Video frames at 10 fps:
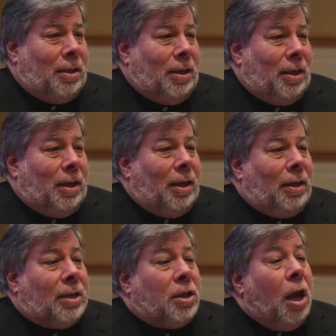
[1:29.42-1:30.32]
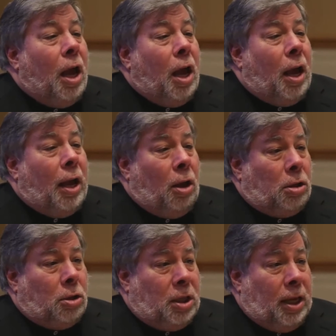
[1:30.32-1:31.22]
Yep, yes. absolutely. I
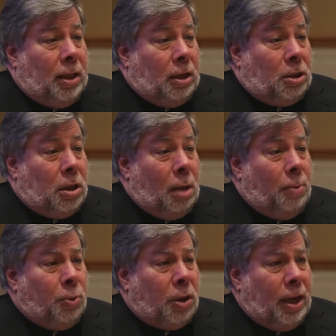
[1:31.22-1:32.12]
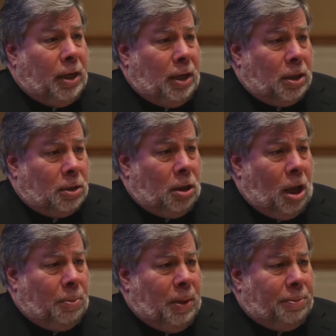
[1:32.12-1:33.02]
also say that to come up with ideas, a
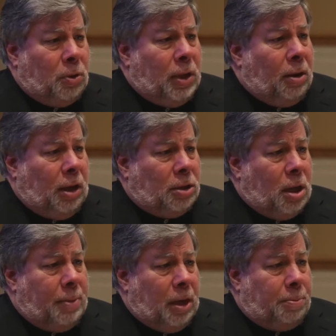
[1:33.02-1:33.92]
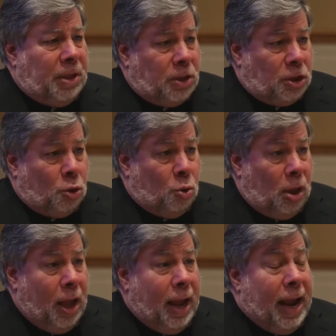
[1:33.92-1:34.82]
lot of people nowadays come out of business
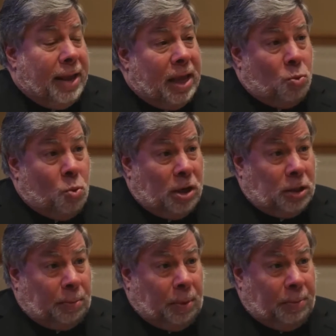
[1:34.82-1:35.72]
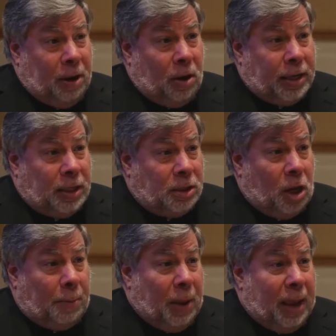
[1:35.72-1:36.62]
school and they want to prepare ideas
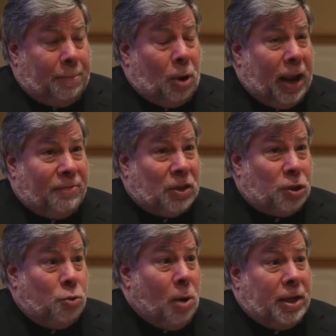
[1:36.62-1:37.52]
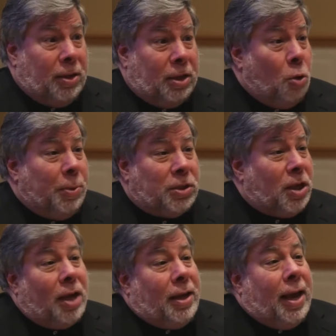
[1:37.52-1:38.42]
on paper. I have this new idea that nobody's
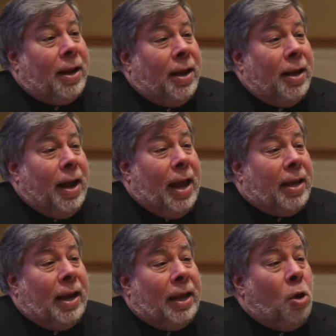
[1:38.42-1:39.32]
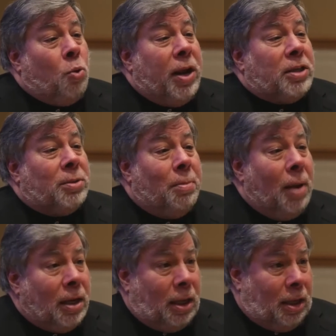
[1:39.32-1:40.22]
done yet. And can I go raise
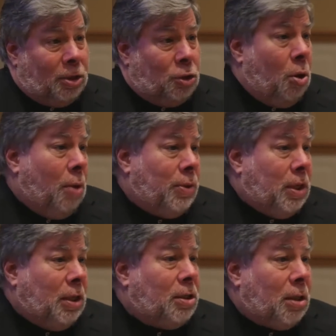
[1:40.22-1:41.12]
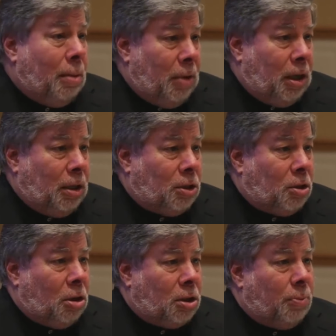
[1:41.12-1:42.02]
money? Because you always need some yeah. money to
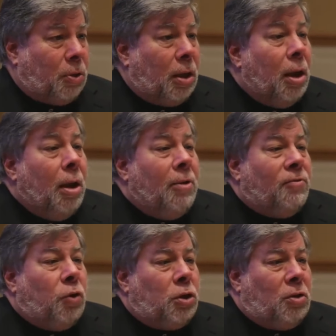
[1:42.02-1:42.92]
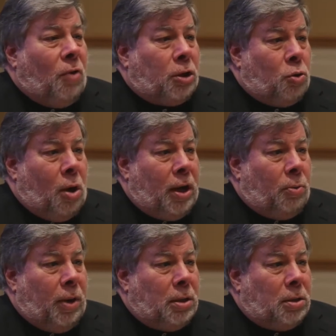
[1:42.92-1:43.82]
start something. First of all, try
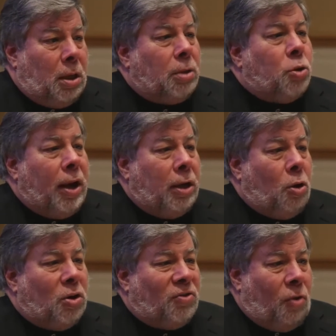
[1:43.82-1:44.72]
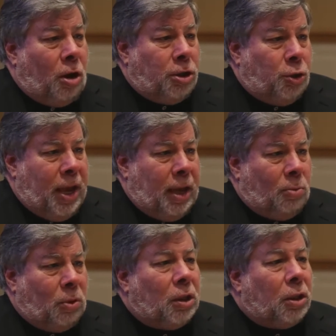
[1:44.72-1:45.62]
to raise, try to go as far as you
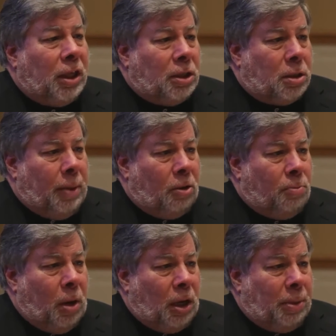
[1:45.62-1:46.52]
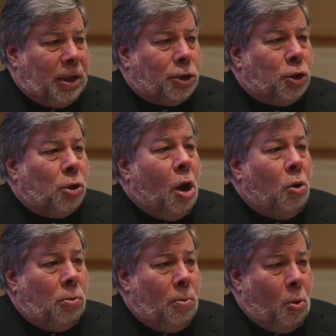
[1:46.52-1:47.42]
can with the least amount of money because you'll
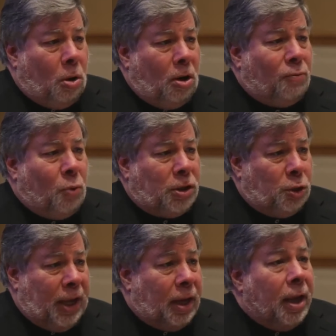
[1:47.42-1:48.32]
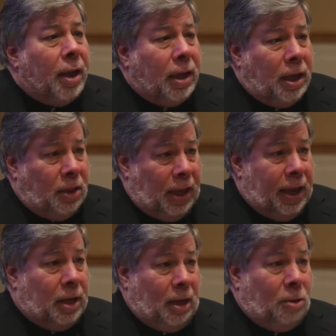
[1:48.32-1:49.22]
own more of what you get in
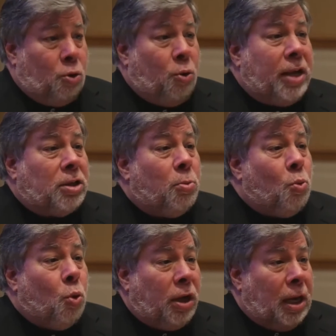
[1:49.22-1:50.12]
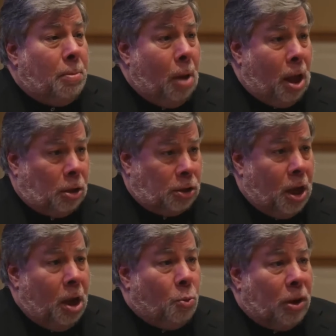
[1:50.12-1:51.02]
the end Create yes. some working
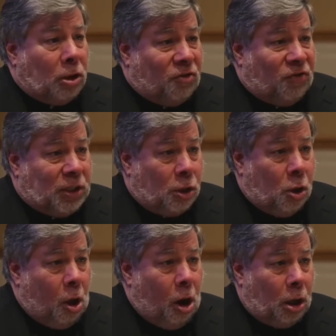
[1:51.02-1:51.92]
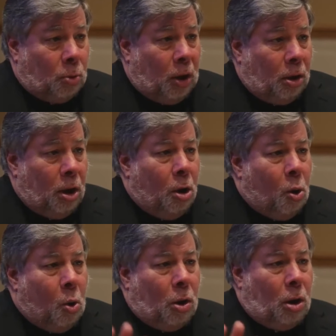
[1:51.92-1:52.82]
models, whether it's physical hardware
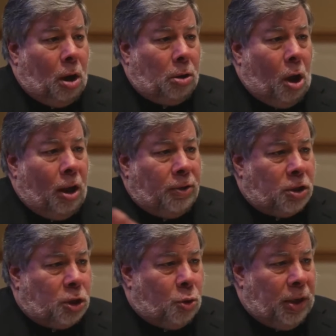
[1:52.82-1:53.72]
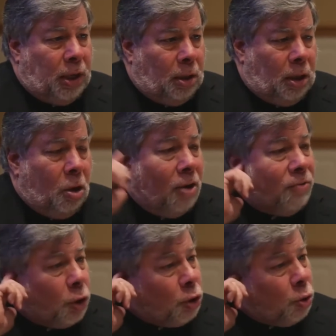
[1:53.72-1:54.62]
or an on the screen, you know, a
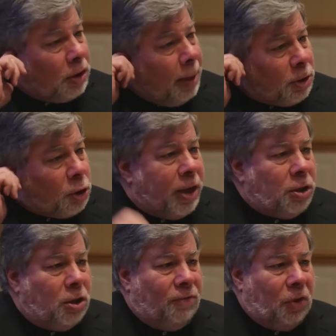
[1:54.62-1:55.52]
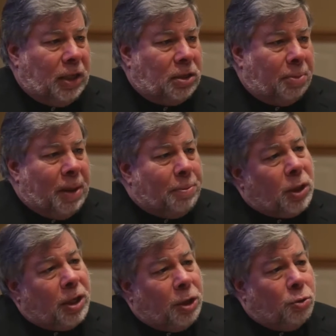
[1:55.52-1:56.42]
virtual demonstration of things that people
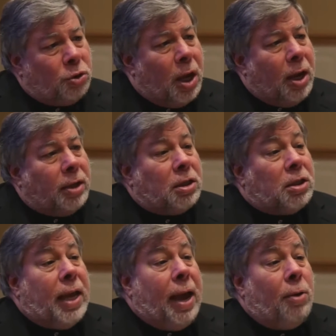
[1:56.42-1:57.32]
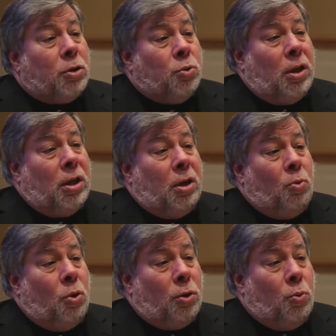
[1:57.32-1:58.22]
can use to see how it's really going
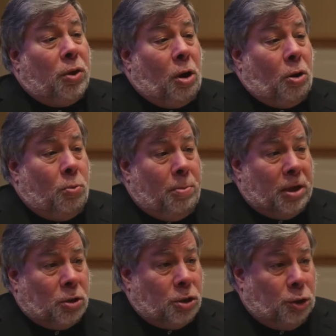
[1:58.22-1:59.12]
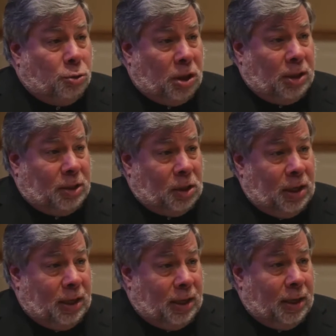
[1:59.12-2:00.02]
to work with our own muscles using this
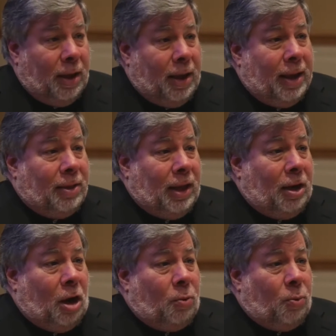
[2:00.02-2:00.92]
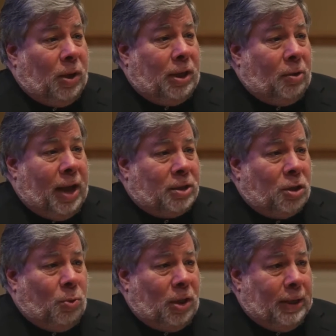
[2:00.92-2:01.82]
thing and, and the, you know, our real
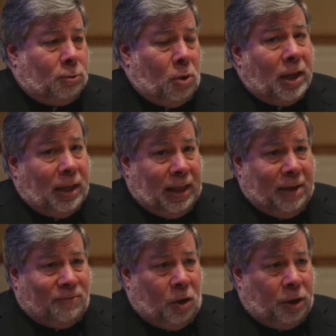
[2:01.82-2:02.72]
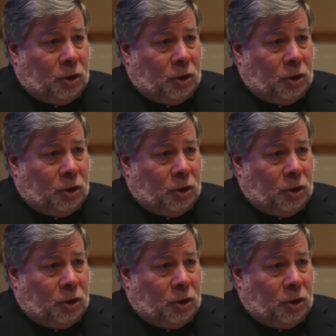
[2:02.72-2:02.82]
interaction with it. Try to get that far